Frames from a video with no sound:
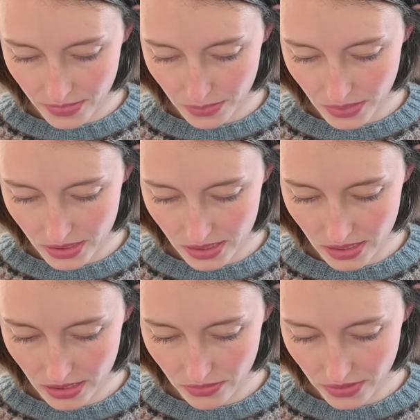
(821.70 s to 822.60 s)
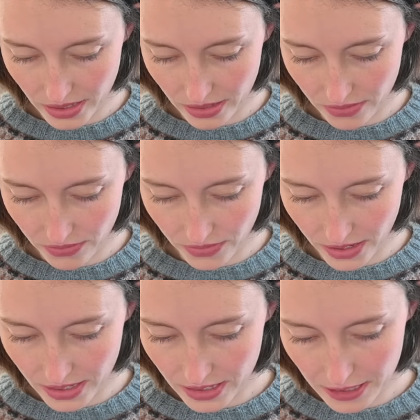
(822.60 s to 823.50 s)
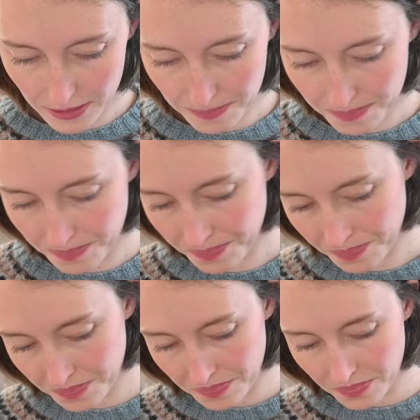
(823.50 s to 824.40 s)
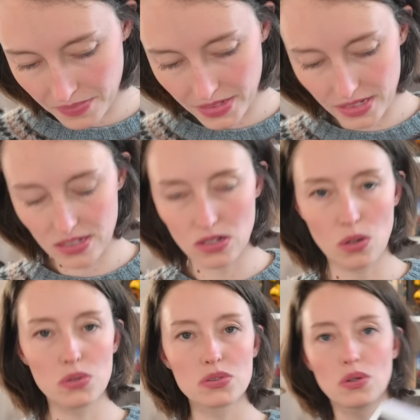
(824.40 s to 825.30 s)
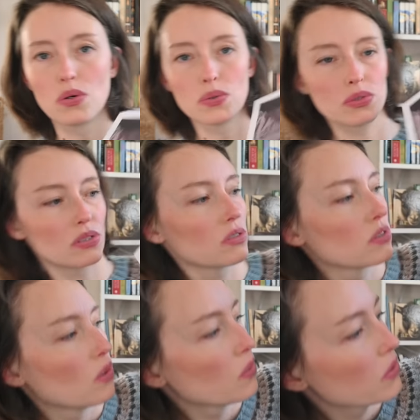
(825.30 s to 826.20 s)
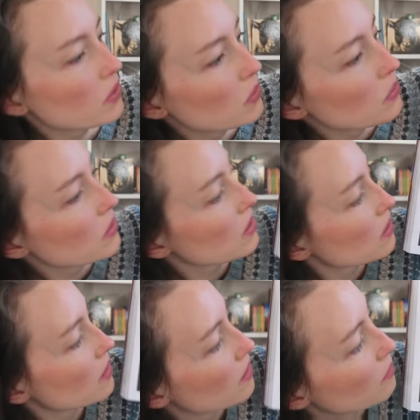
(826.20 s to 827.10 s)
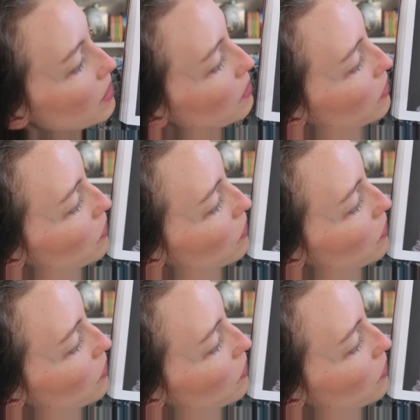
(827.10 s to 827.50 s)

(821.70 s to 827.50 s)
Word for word: let me see if I can find it this is also so cute maybe